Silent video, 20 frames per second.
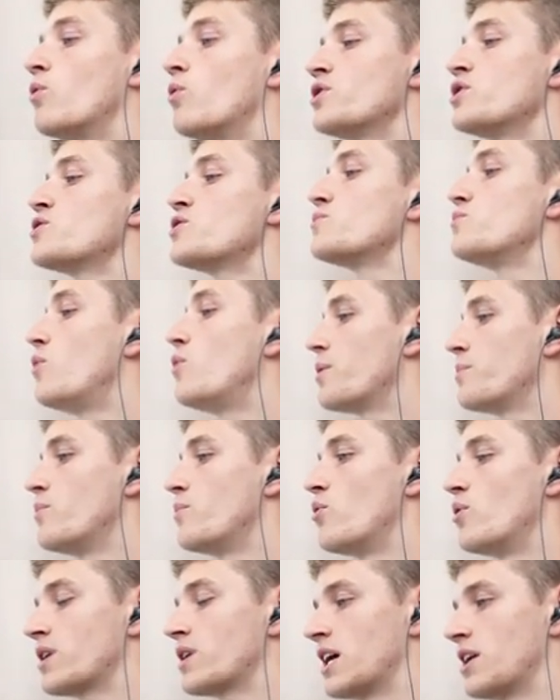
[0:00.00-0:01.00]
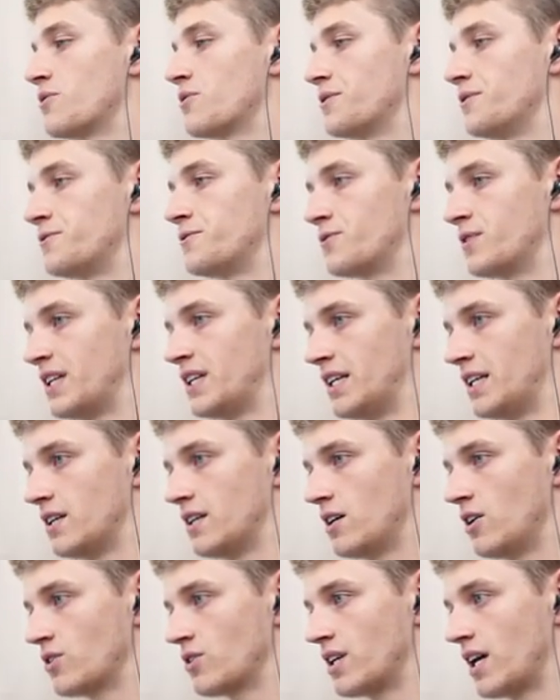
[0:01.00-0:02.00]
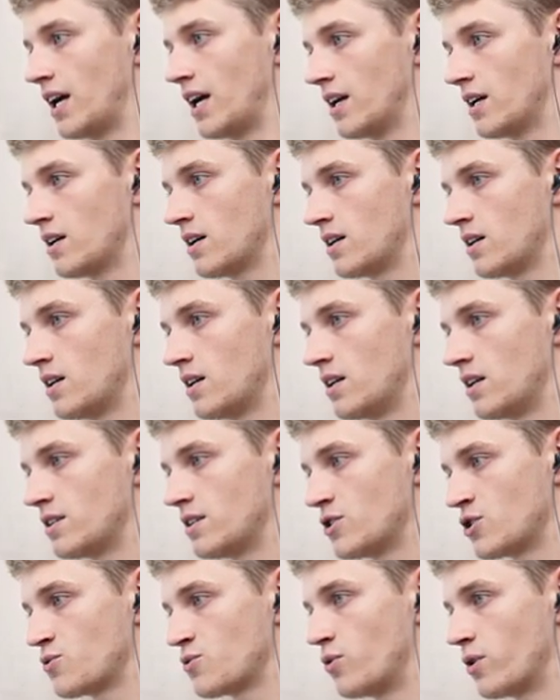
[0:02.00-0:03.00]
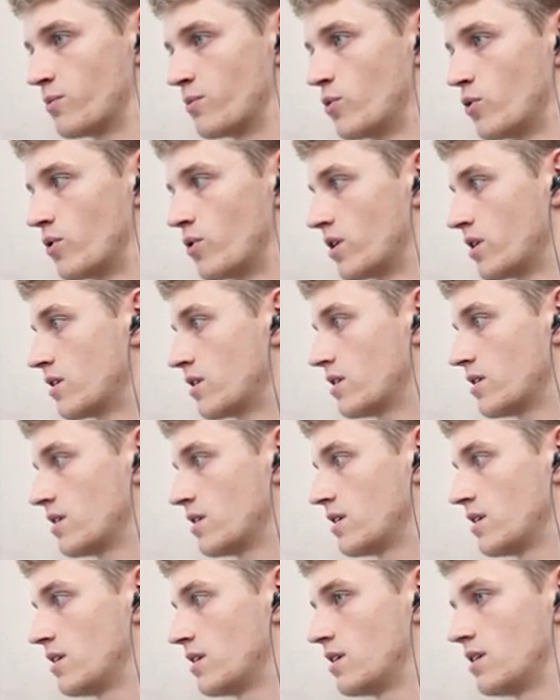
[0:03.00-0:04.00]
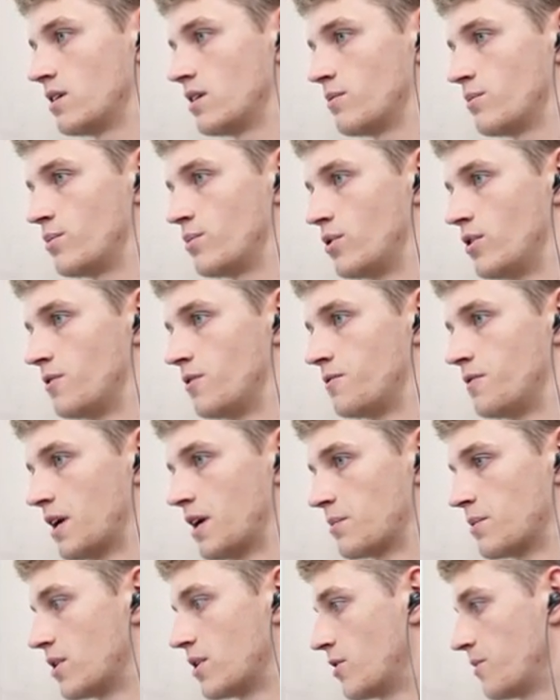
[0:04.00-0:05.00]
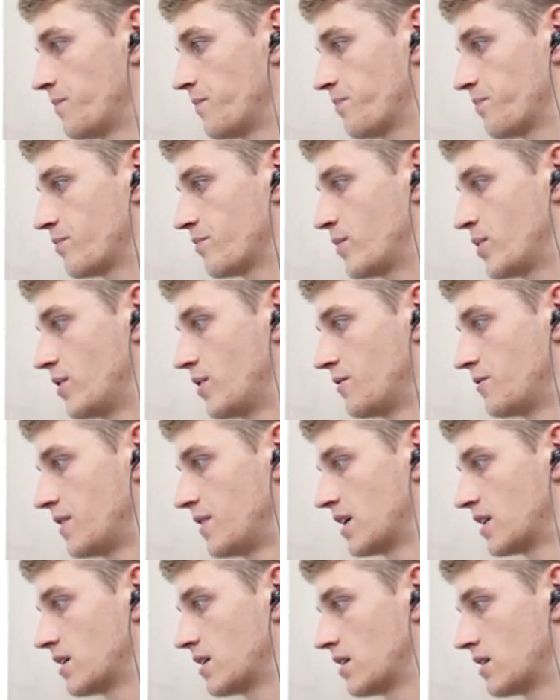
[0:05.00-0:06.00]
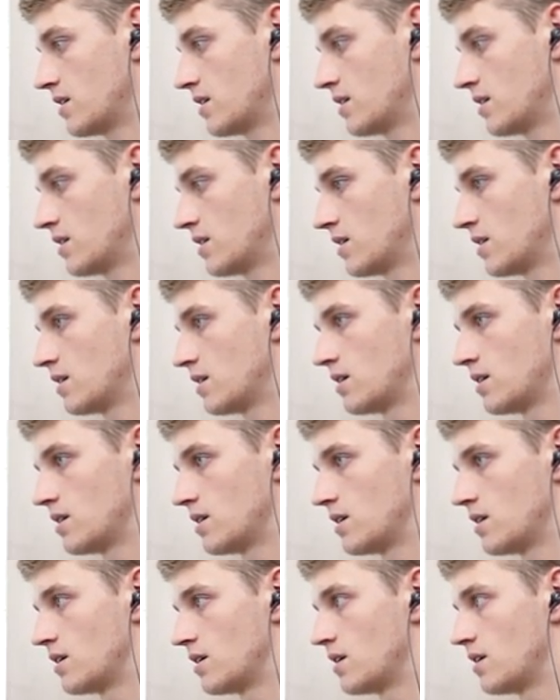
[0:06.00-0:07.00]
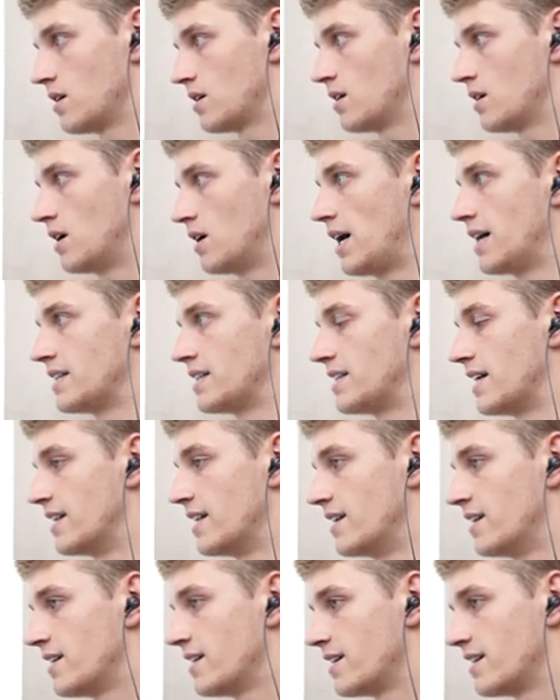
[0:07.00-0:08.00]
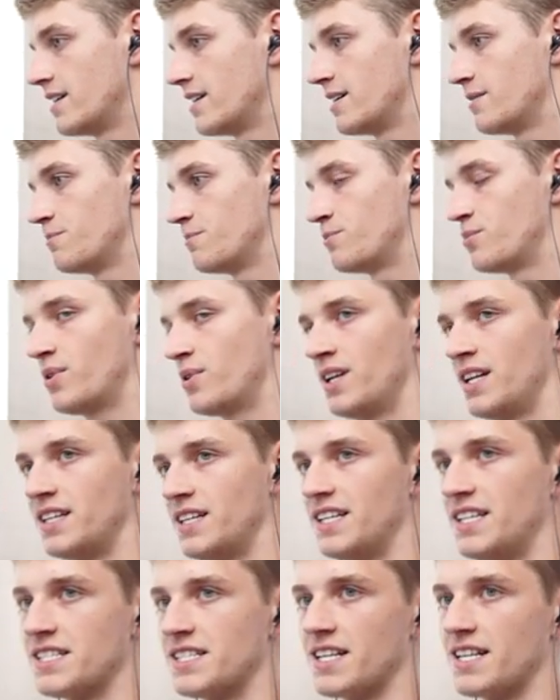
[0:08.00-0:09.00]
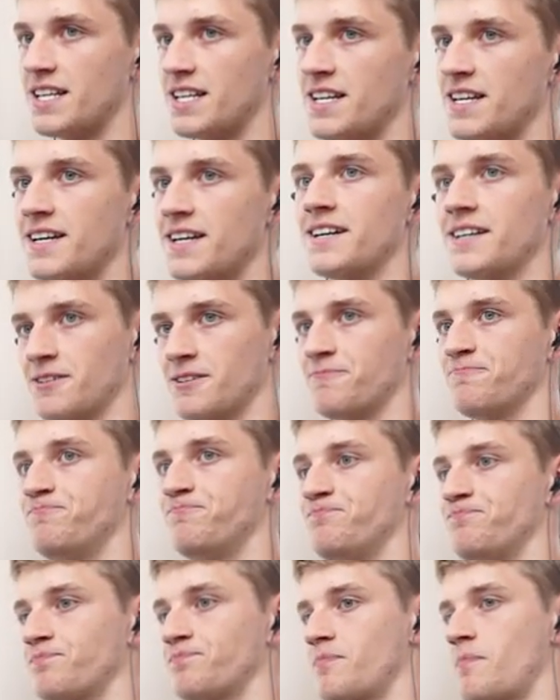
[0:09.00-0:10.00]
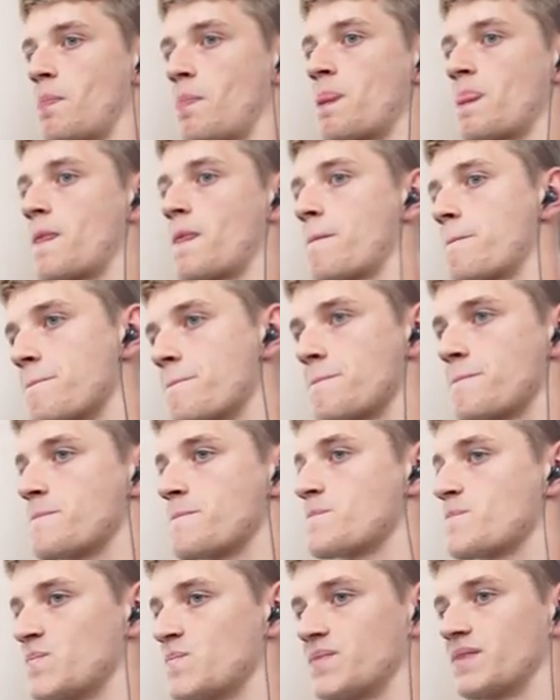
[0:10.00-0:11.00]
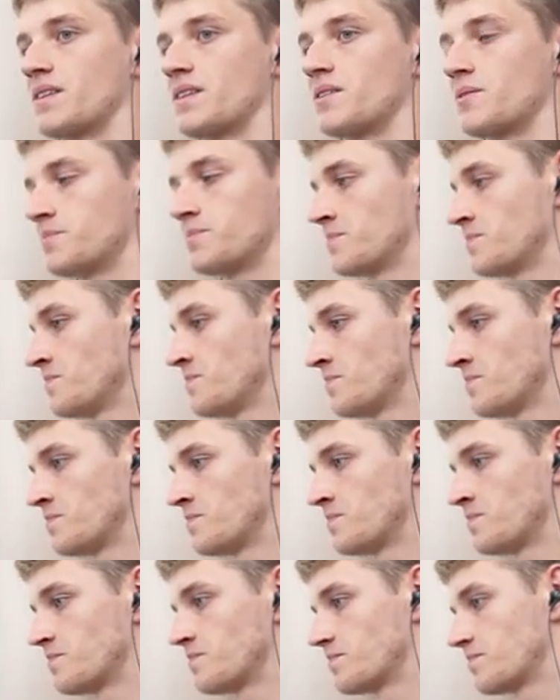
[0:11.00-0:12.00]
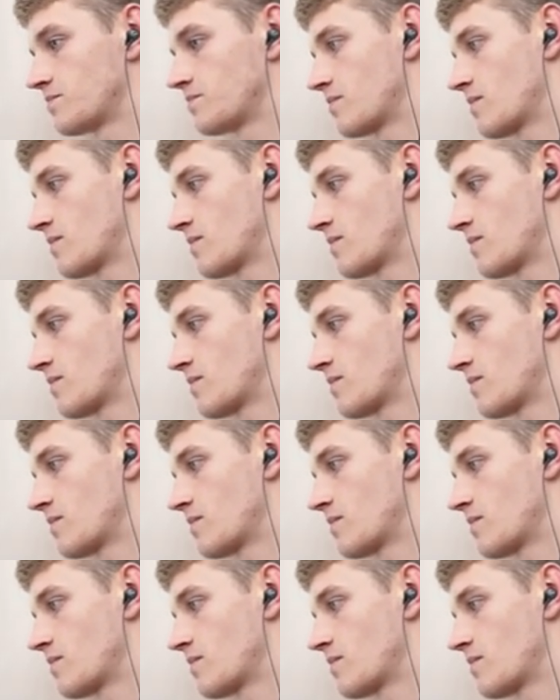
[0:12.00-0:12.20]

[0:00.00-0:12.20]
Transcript: Just one more category 3. Okay. Just one more. Perfect, bro. Perfect. Alright then. Pretty decent. Today is a tie ring route where the